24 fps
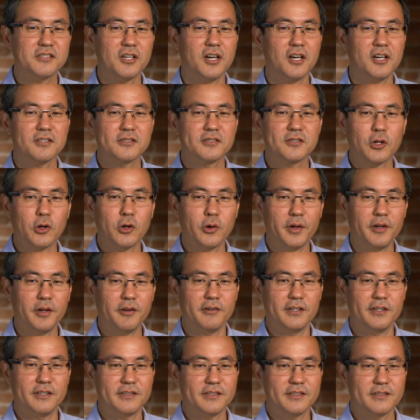Talks
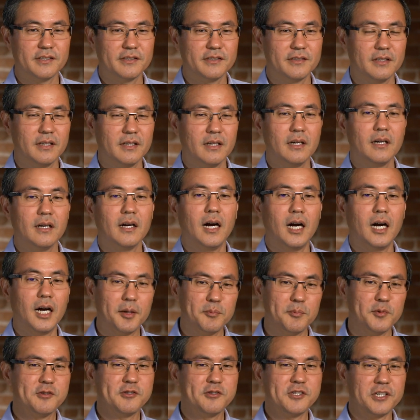Coherent.
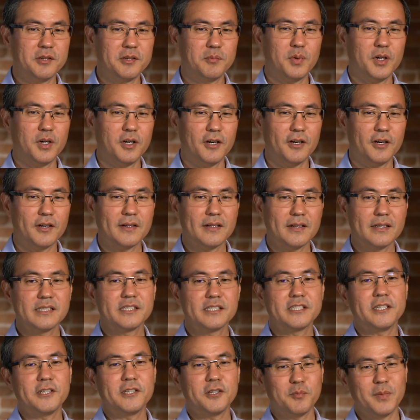I'm Eugene Park,
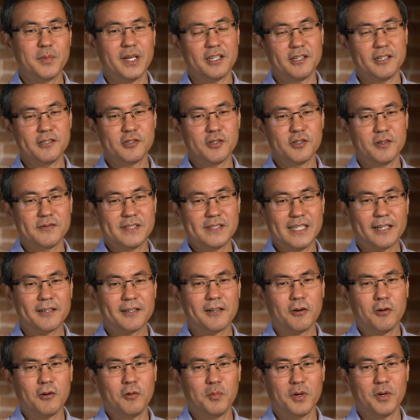Senior Manager of
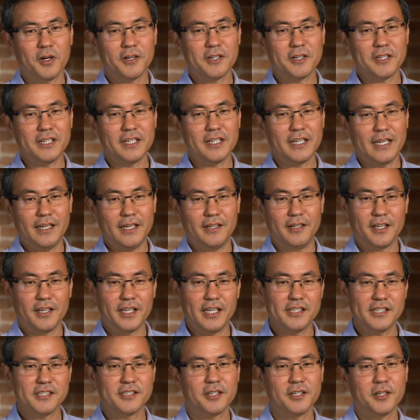Technical Marketing at
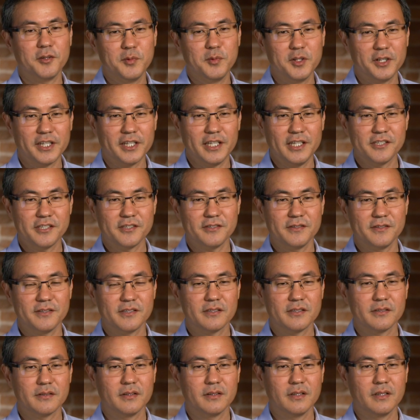Acacia
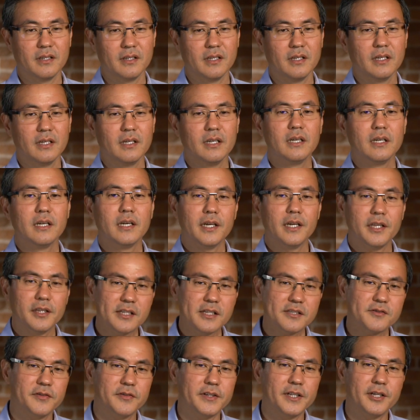Communications. In
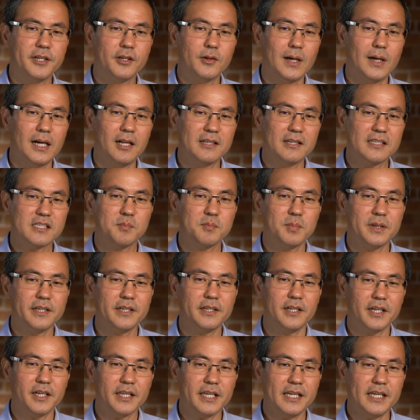this video, I'll
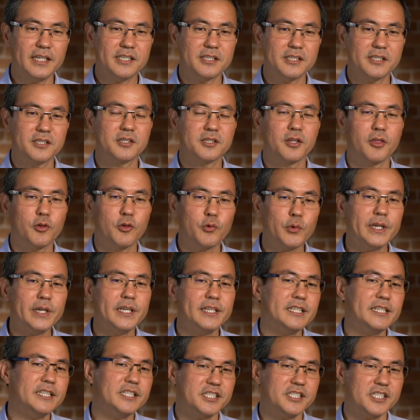explain Acacia's
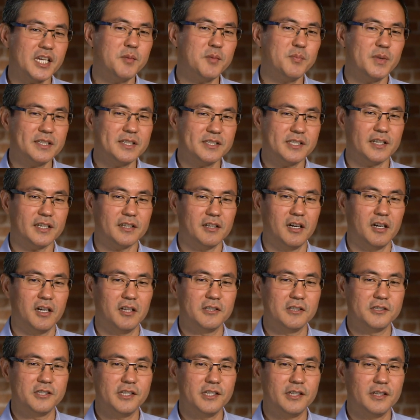3D Shaping
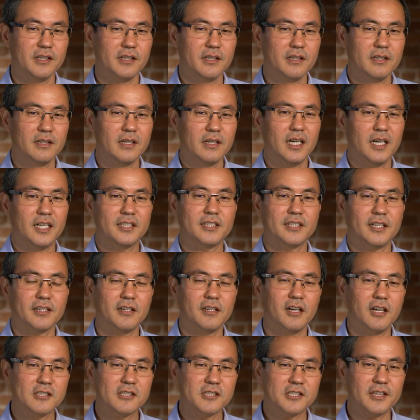Technology, a
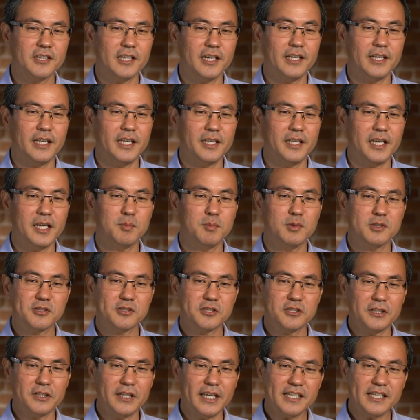technology that enables
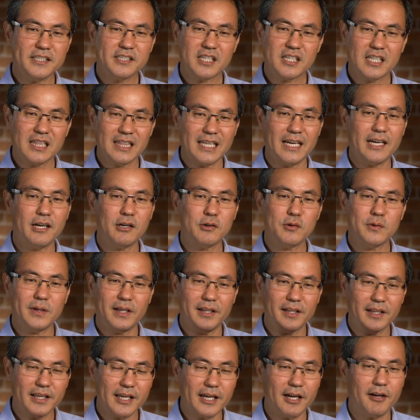today's cloud
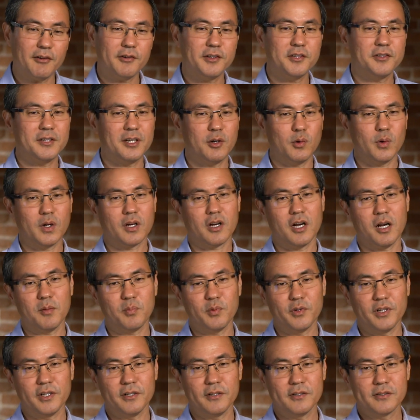and carrier network
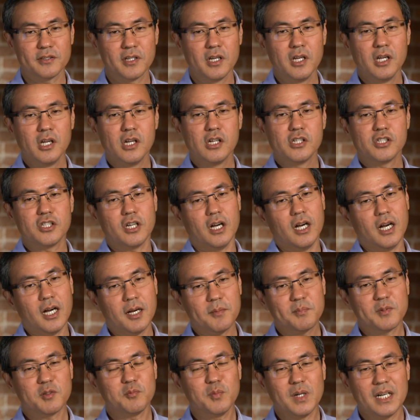operators to
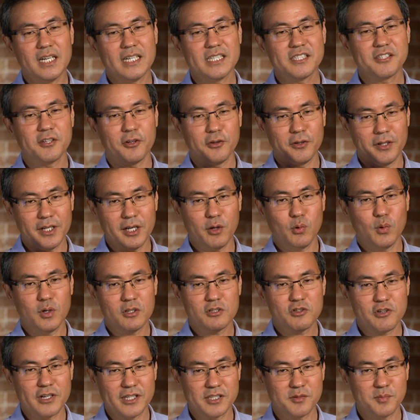optimize their
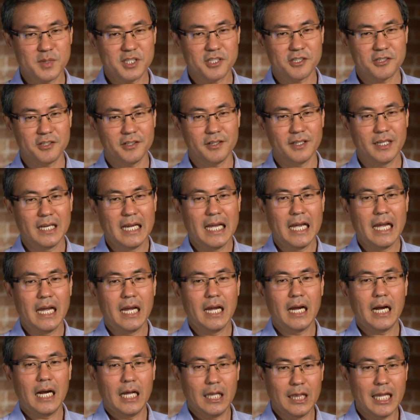network transmission,
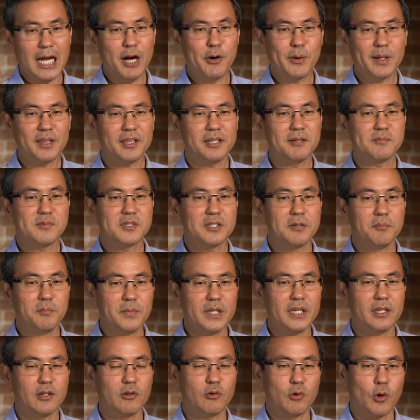allowing them to
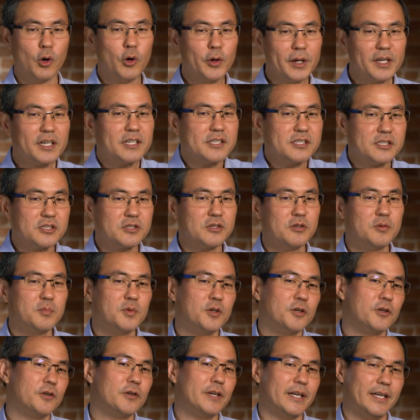meet growing
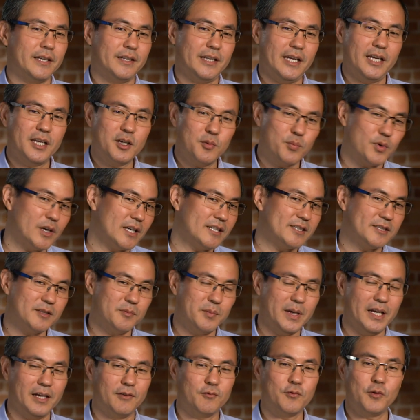consumer and enterprise
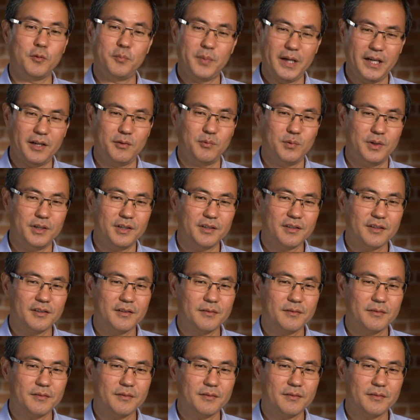demand for bandwidth.